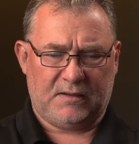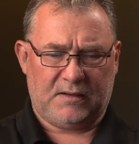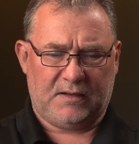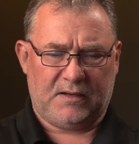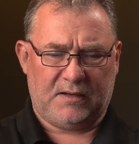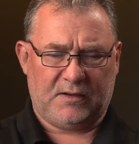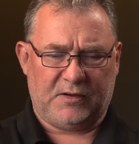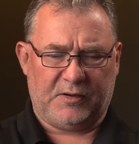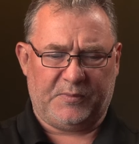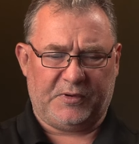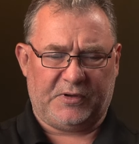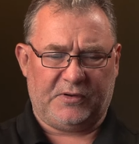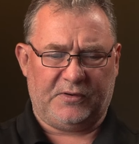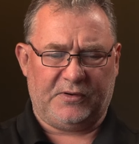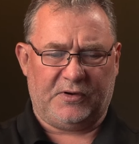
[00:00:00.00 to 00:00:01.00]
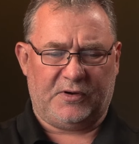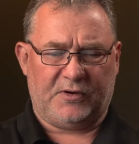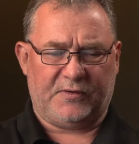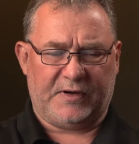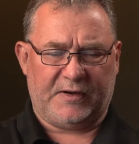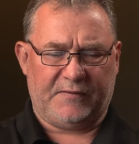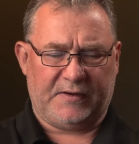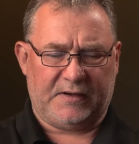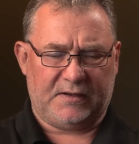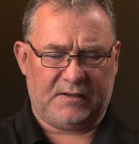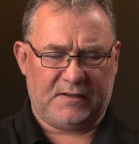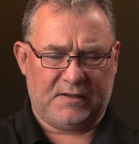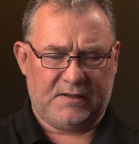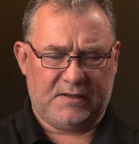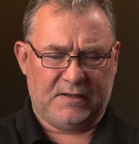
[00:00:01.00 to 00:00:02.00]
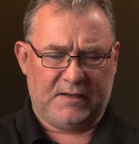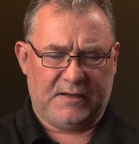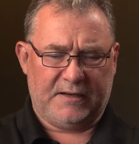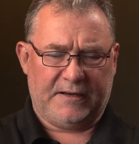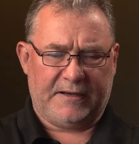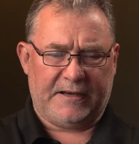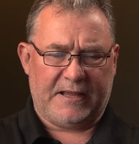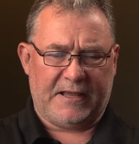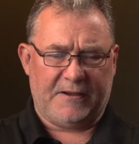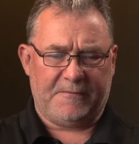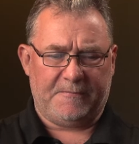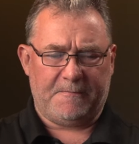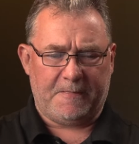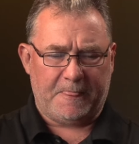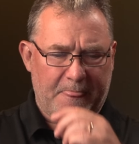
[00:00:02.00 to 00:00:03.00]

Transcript: And I'm going to put it on the hard drive here. Now,